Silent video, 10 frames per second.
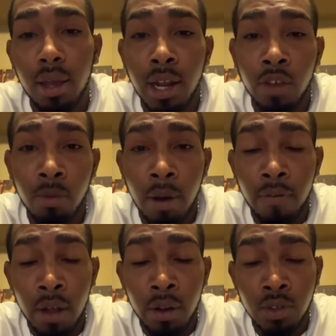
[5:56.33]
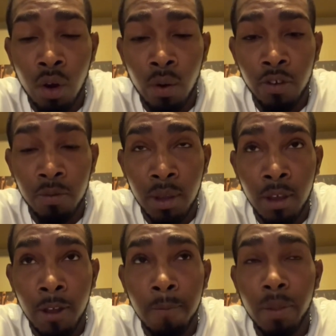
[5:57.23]
And that's what my father has always
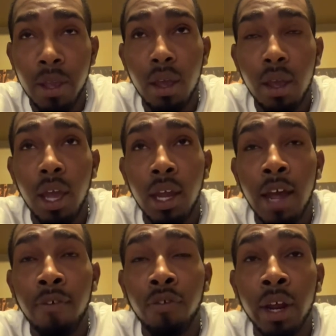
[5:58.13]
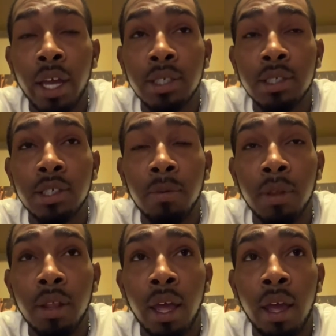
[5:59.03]
been. And that phrase is
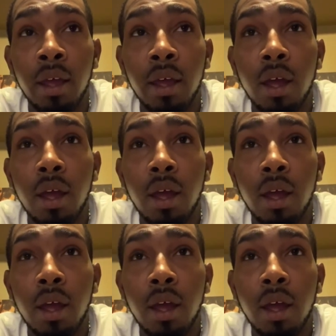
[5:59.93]
something that